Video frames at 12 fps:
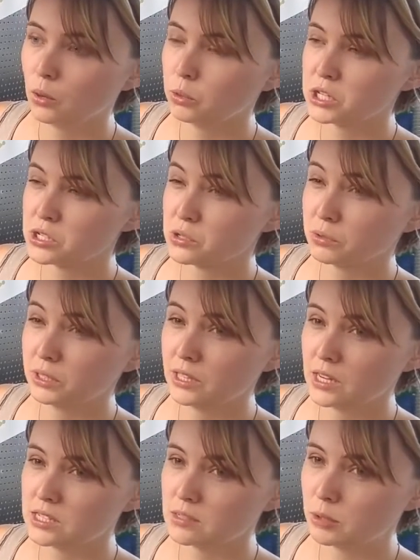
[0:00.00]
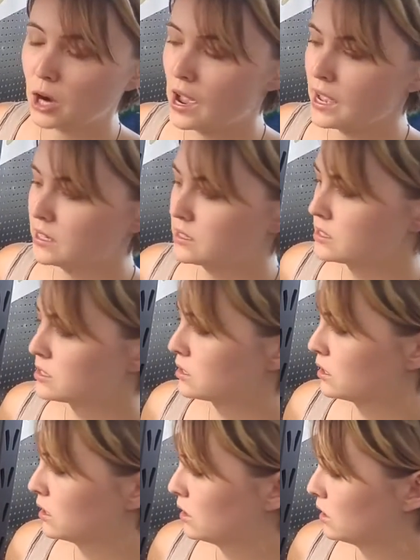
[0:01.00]
which is a really nice surprise.
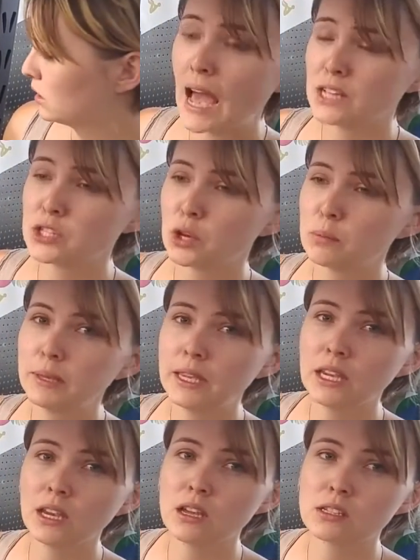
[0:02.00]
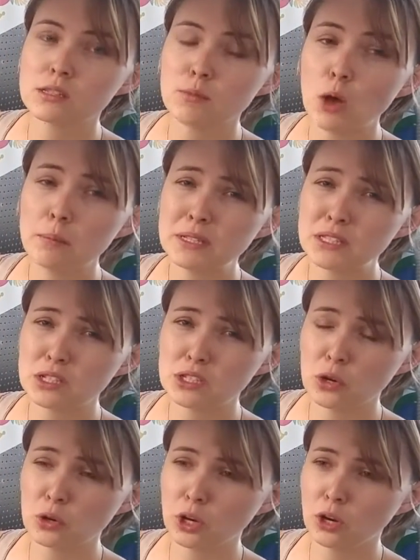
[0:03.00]
Yeah, so being a small business
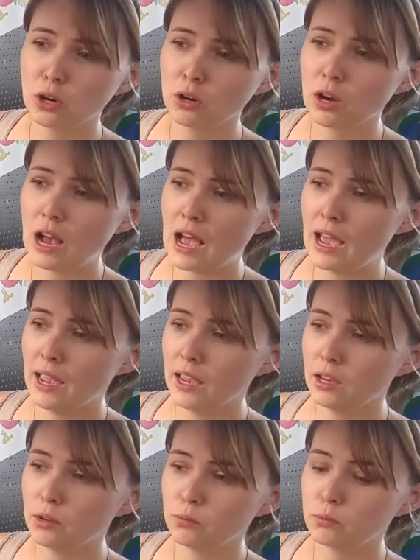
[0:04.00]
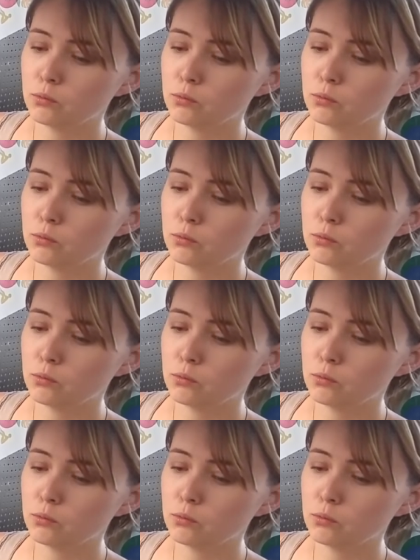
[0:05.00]
owner, I